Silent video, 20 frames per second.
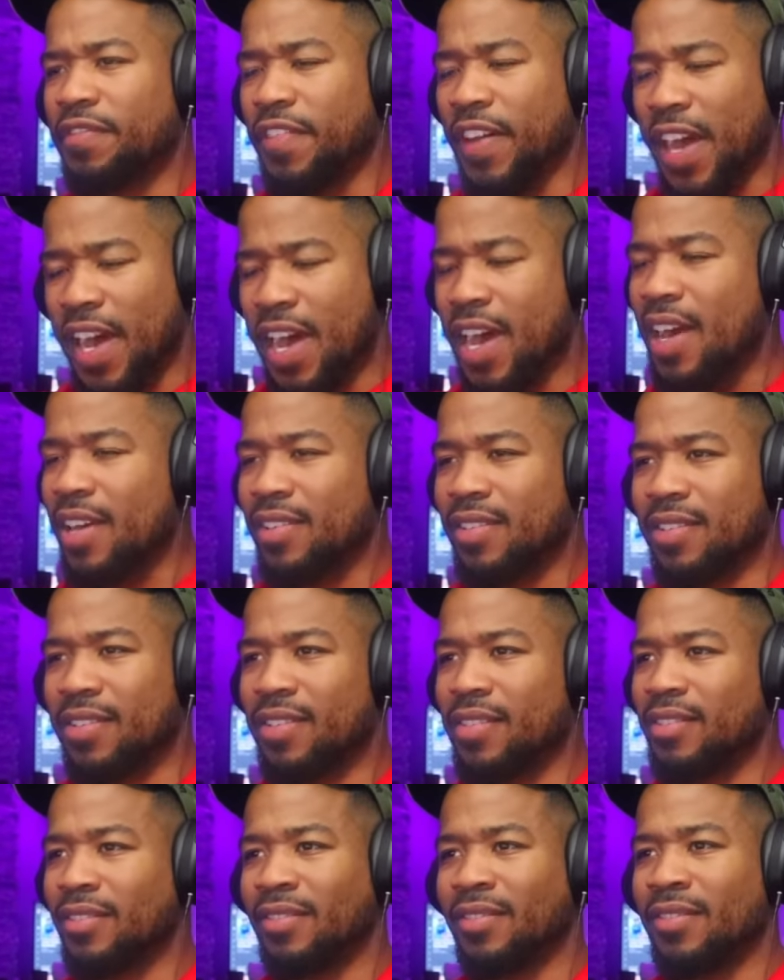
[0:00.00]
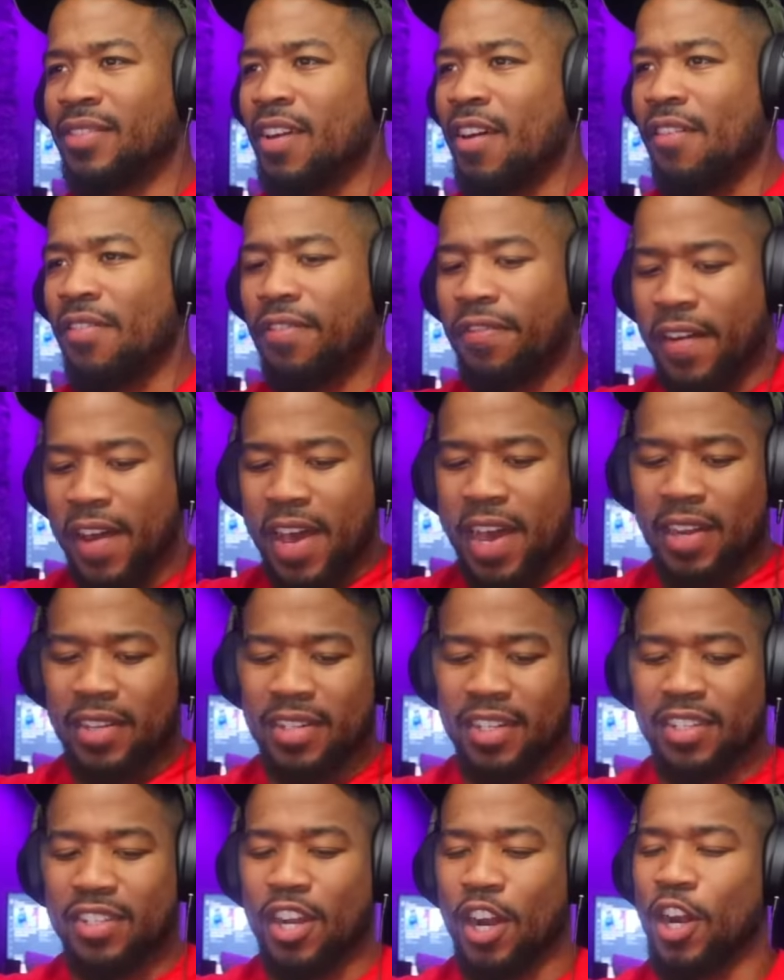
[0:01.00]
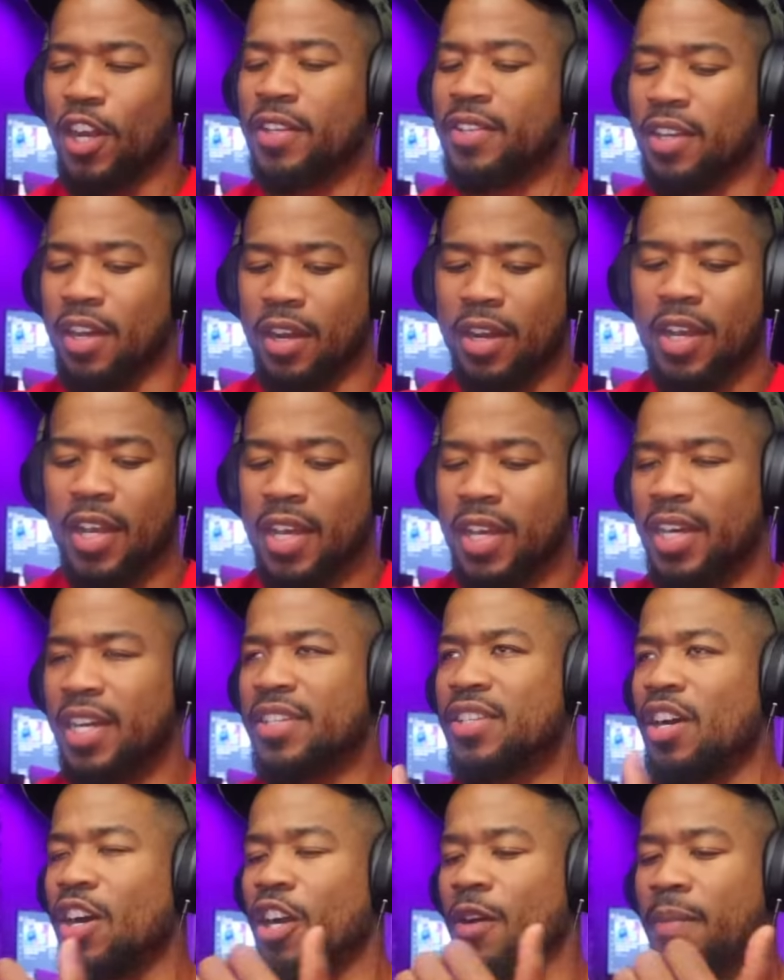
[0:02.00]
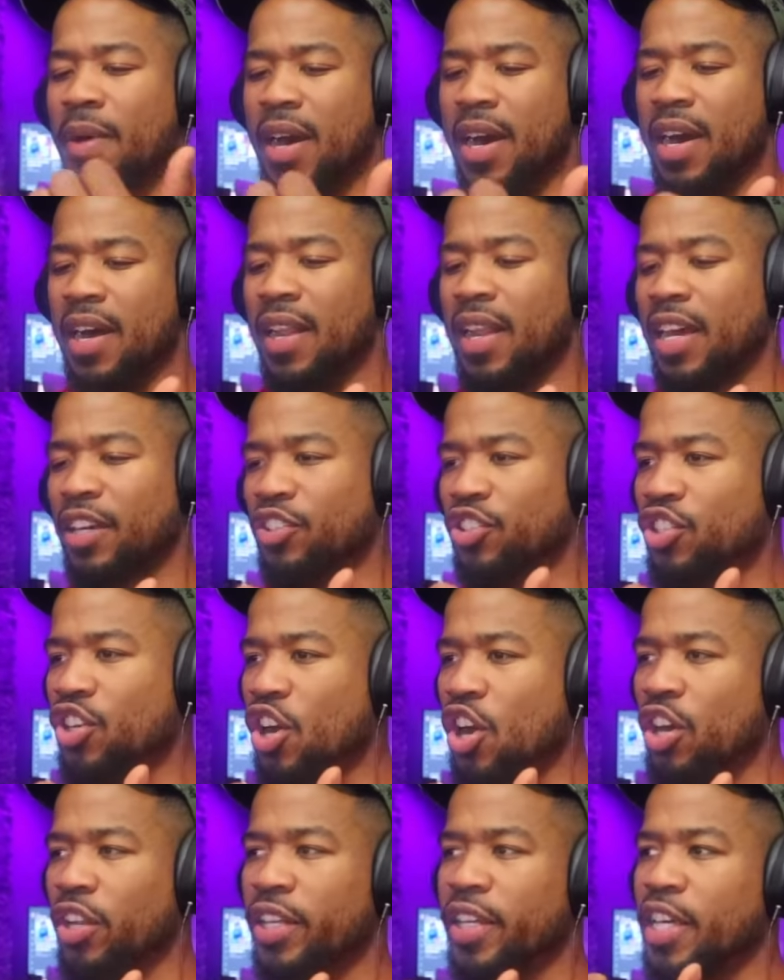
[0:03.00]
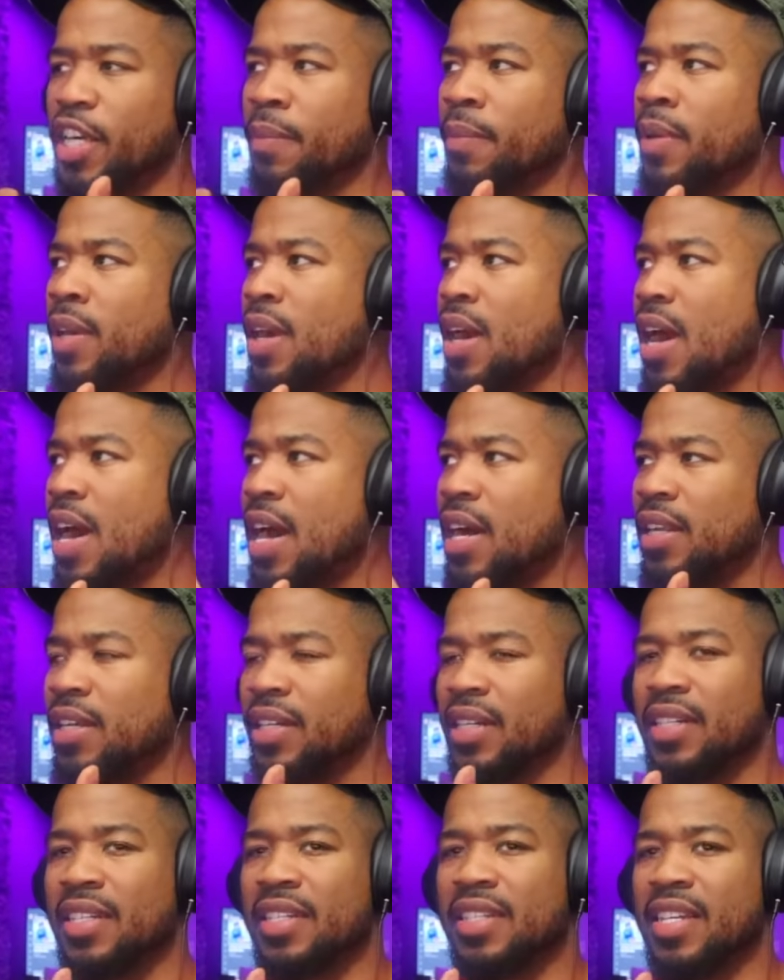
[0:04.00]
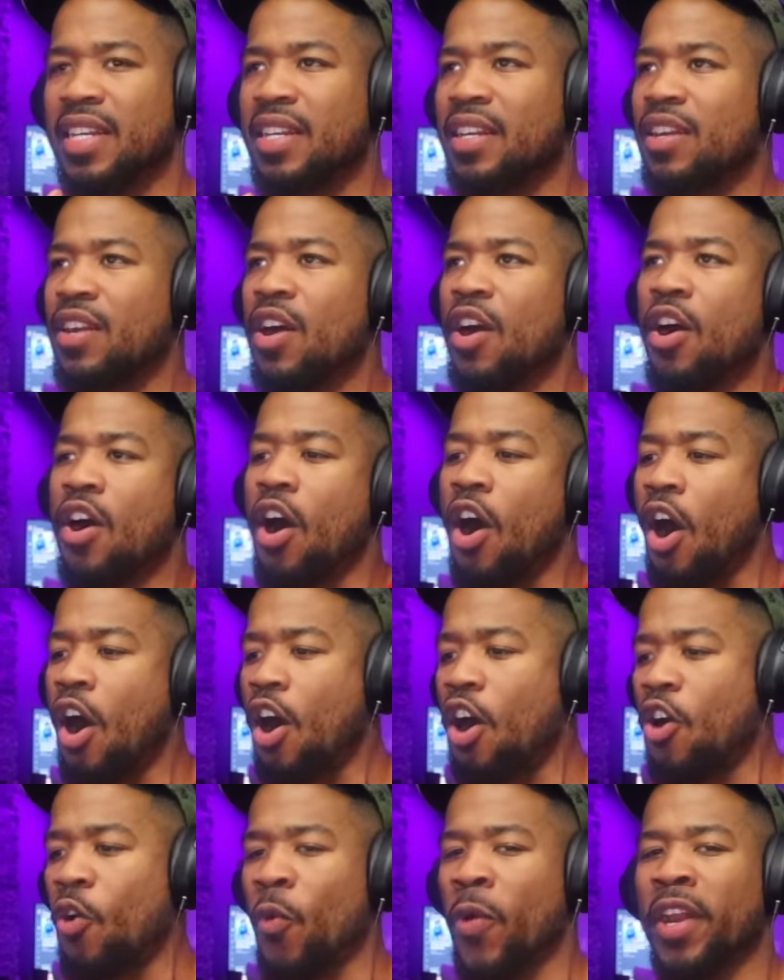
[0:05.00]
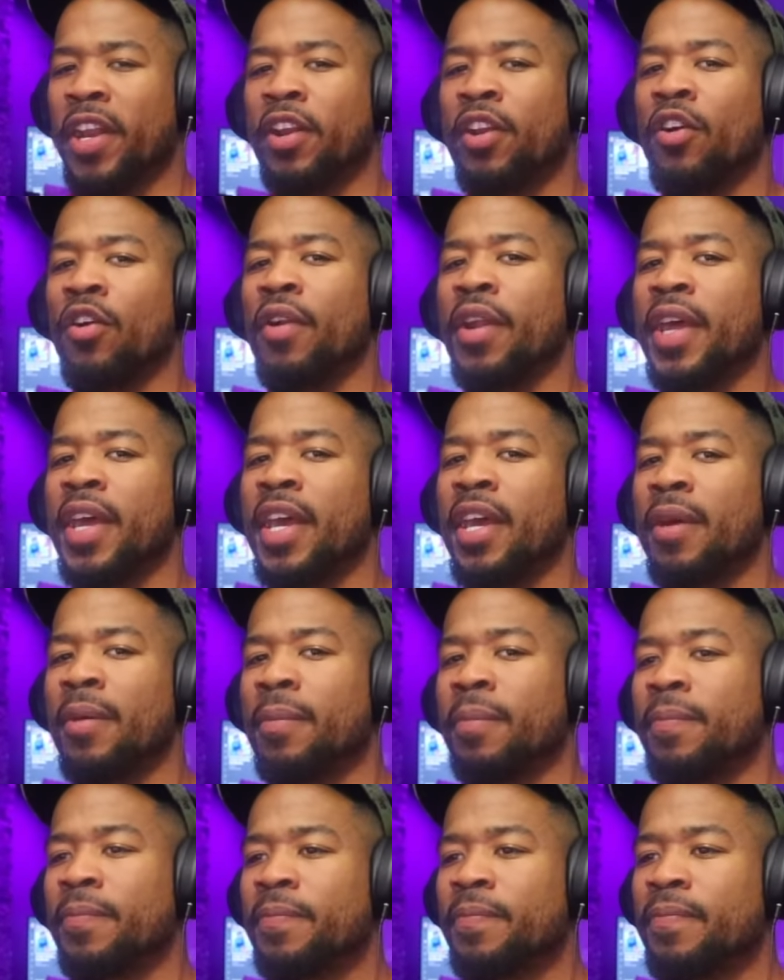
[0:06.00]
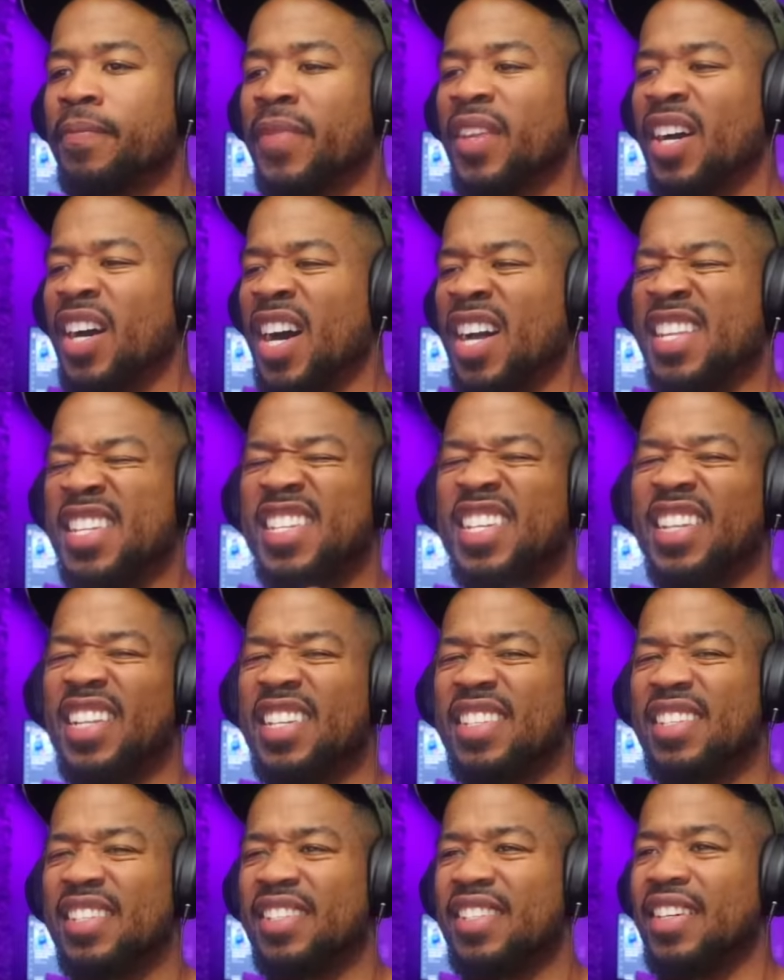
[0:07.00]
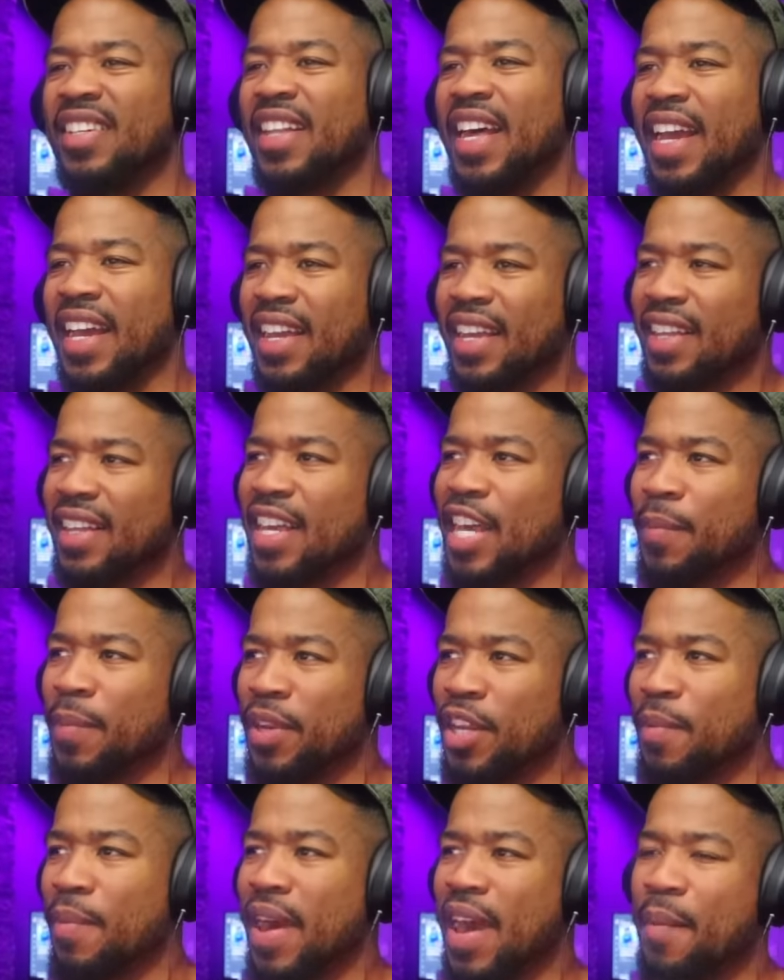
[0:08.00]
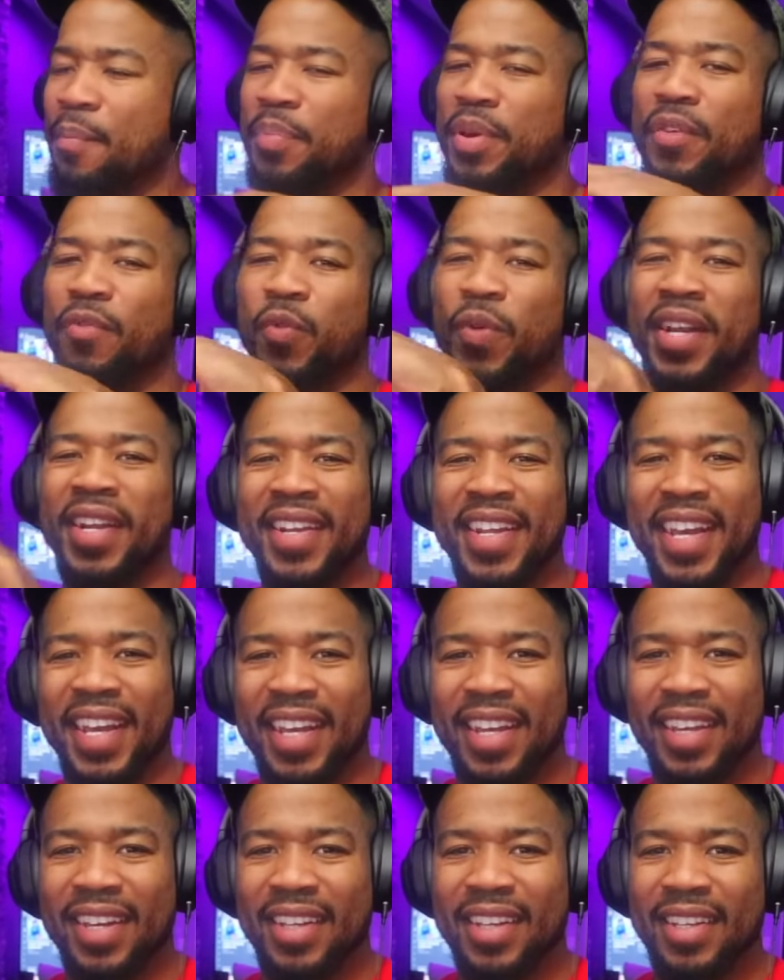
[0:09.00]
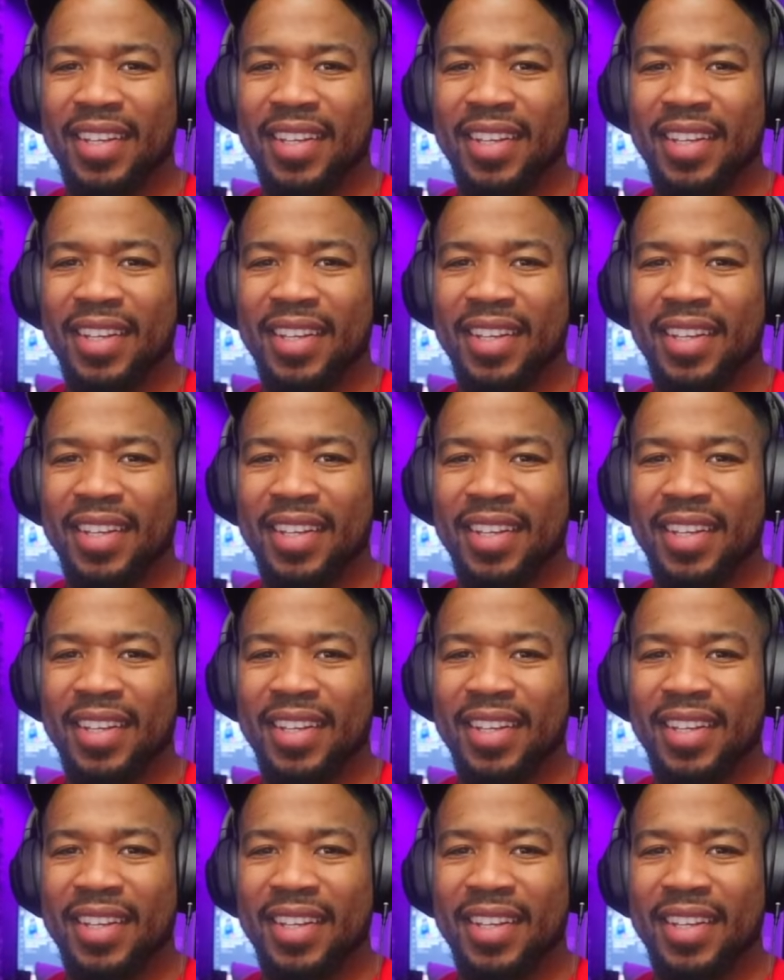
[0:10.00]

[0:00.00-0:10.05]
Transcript: Facts. Facts. He talking about how like Charlie, Hitman Holla, Conceited all went in on M unsolicited. Like Eminem had beef with Nick.